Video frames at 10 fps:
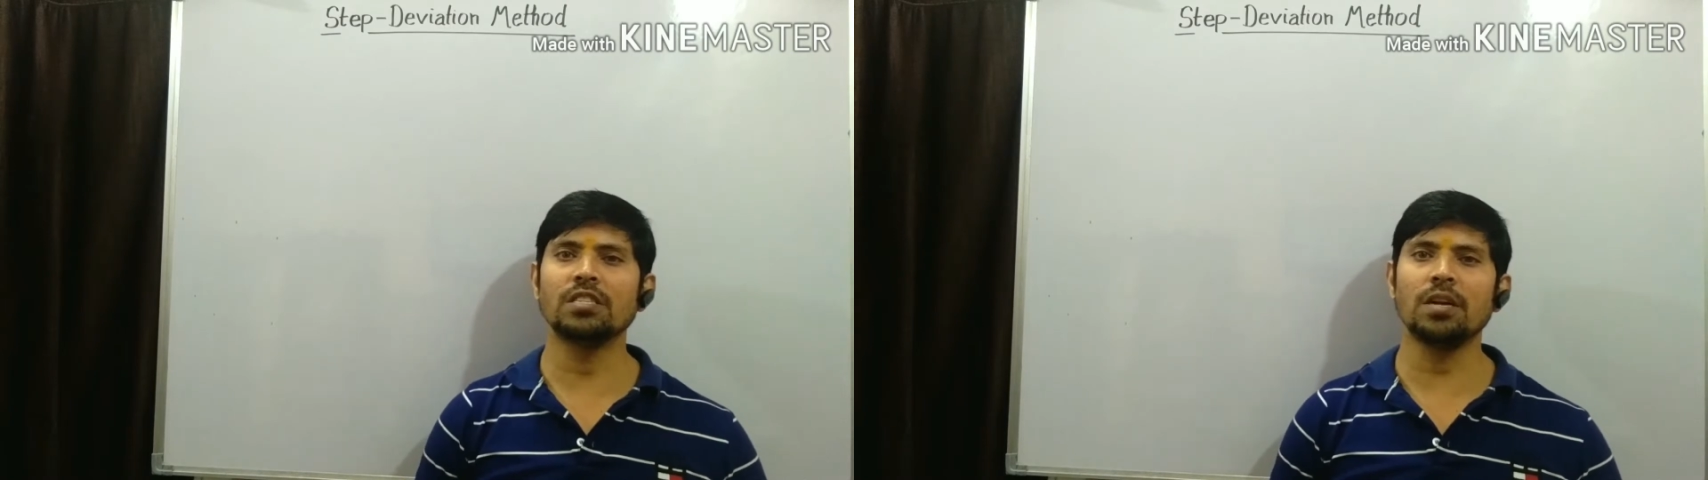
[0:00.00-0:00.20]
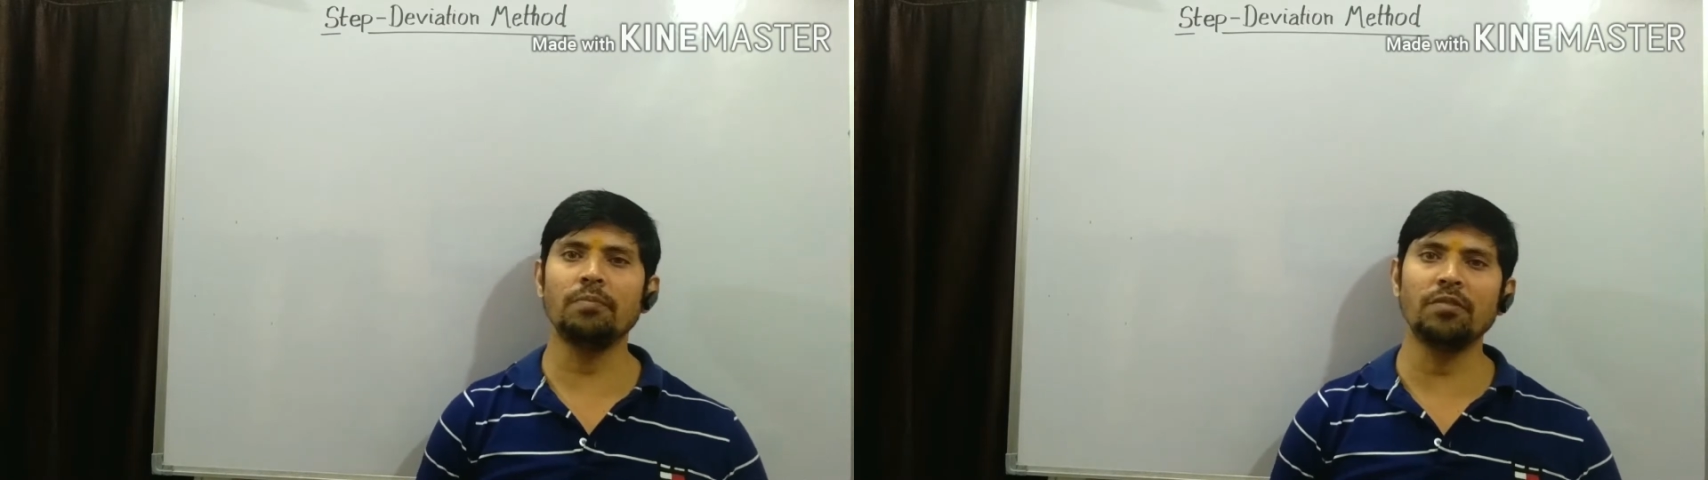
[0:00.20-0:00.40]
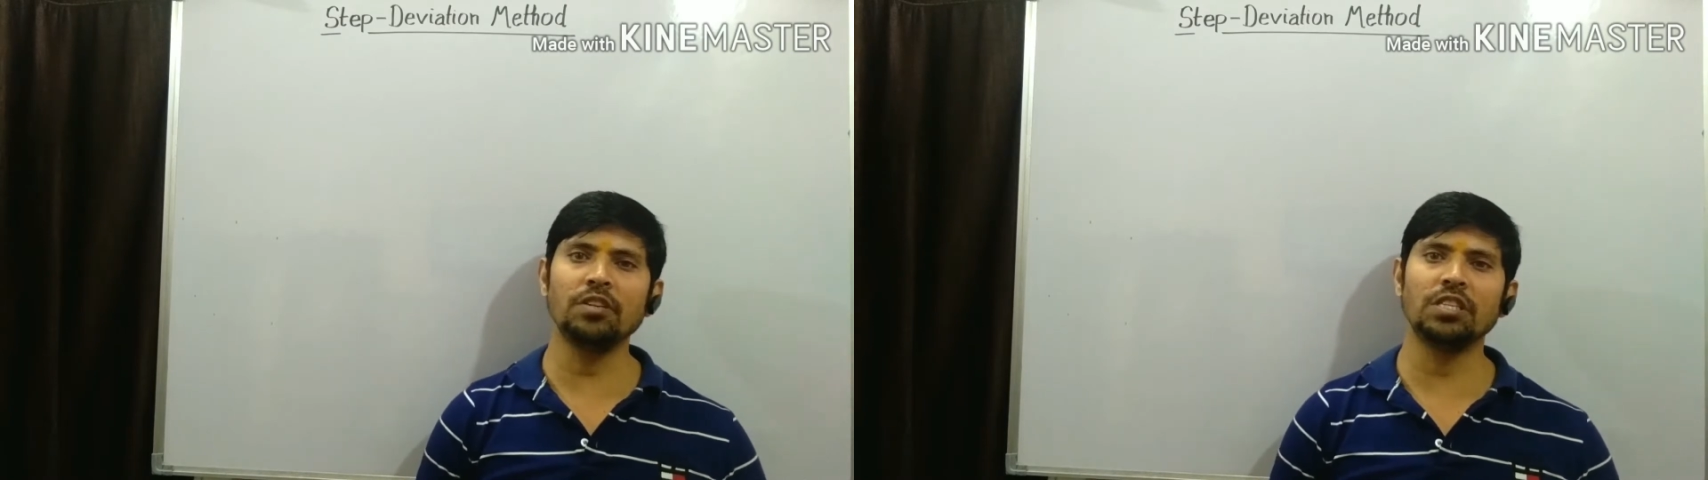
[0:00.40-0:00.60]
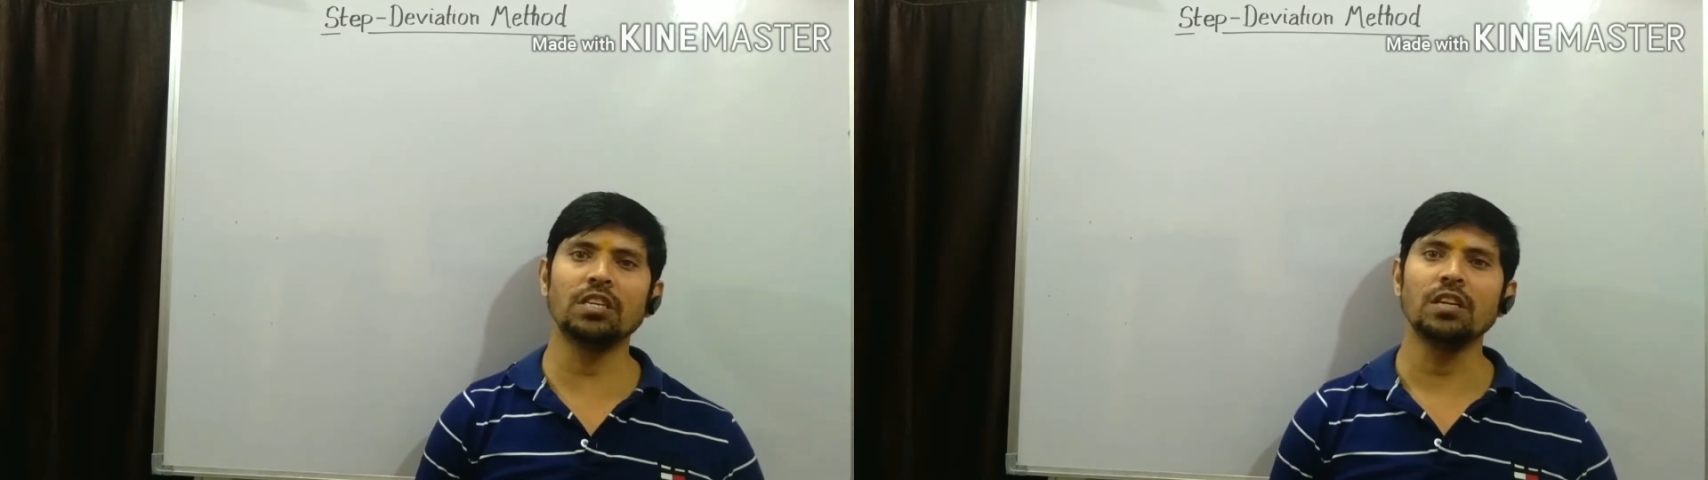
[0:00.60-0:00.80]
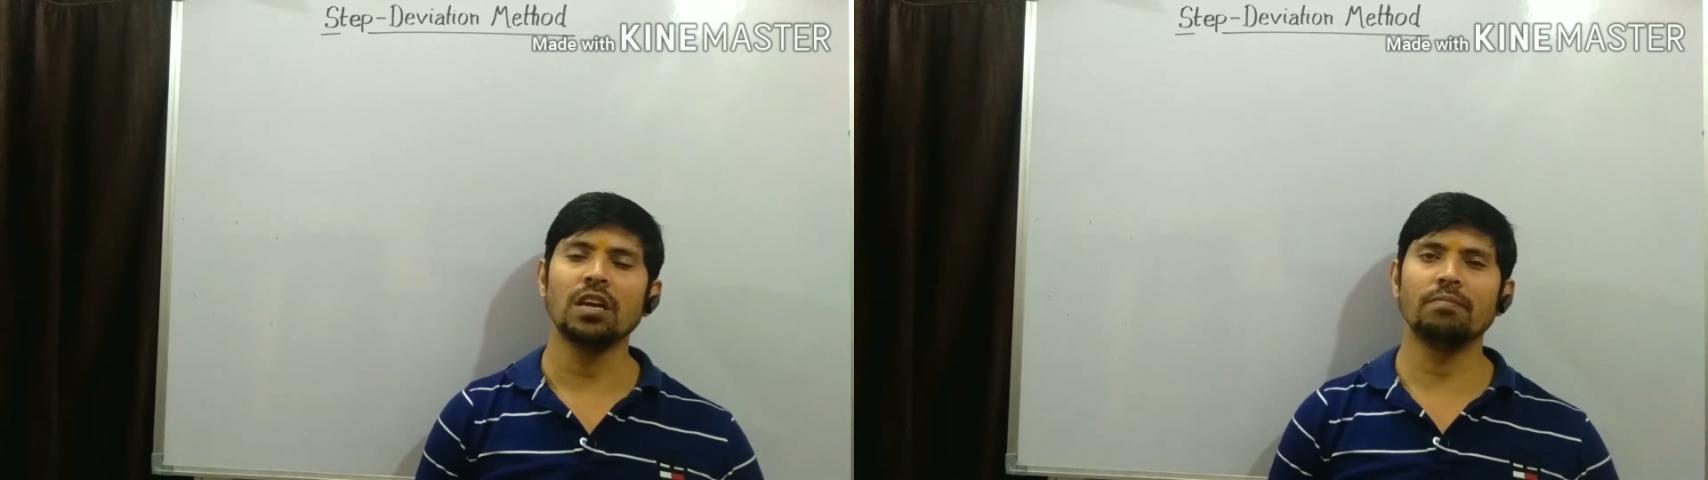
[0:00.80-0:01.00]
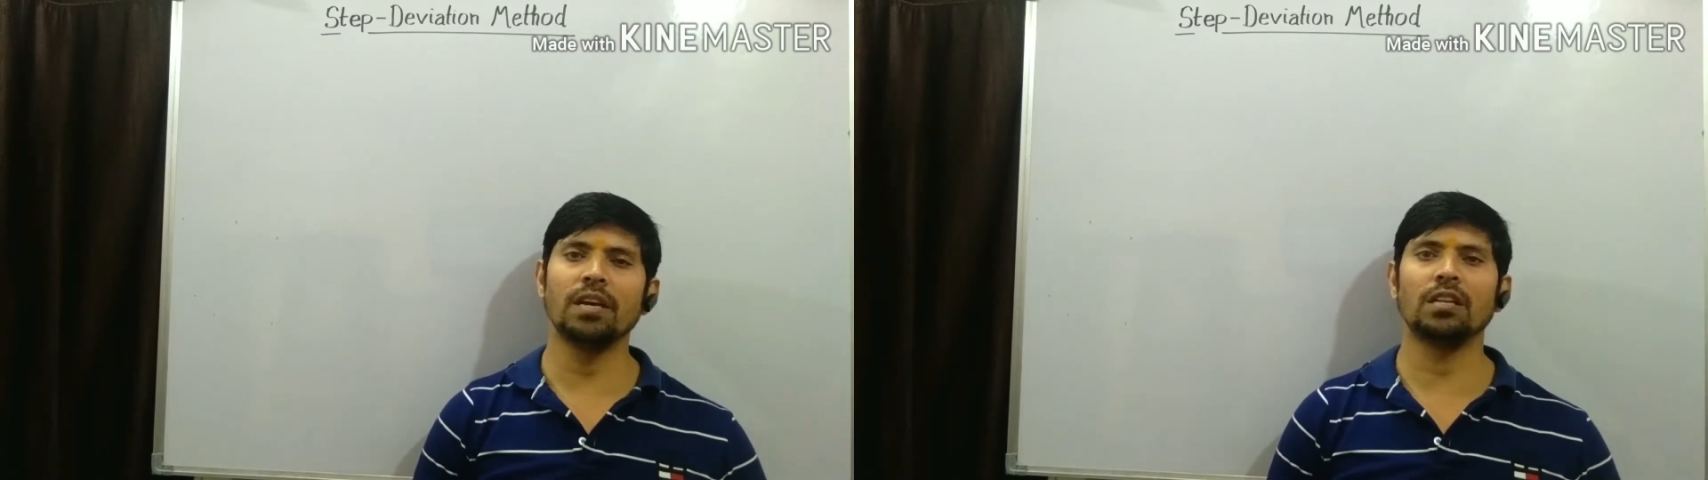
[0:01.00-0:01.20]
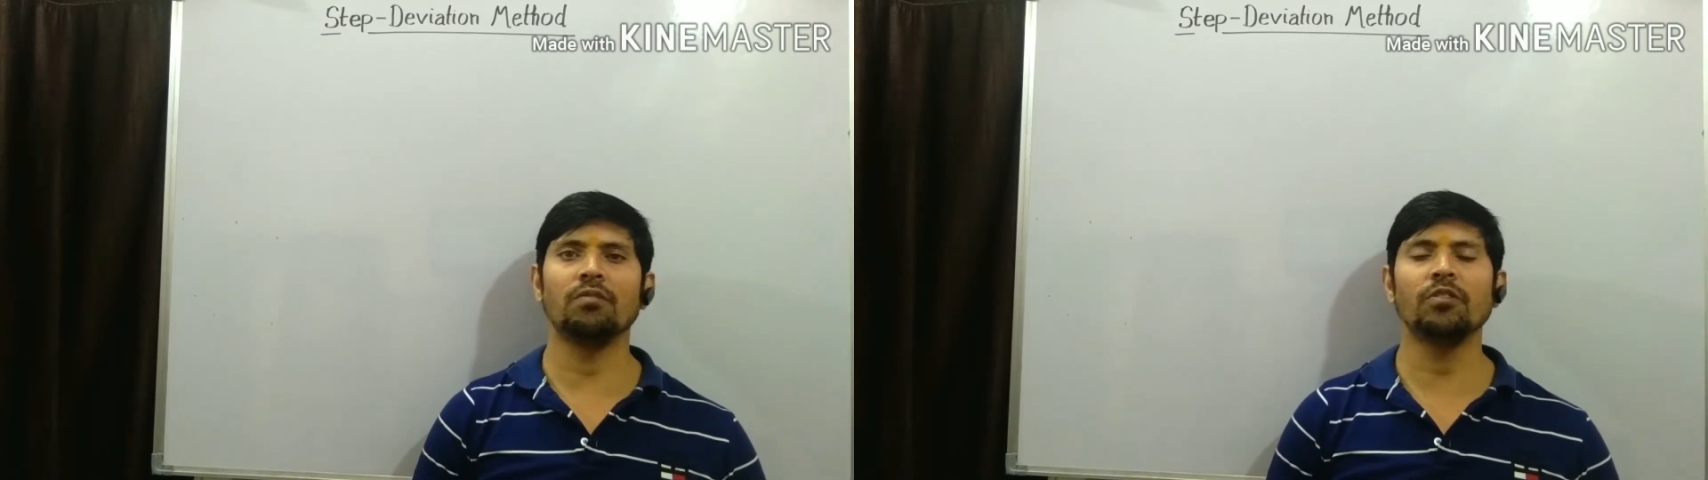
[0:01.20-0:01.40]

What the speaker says: step deviation method?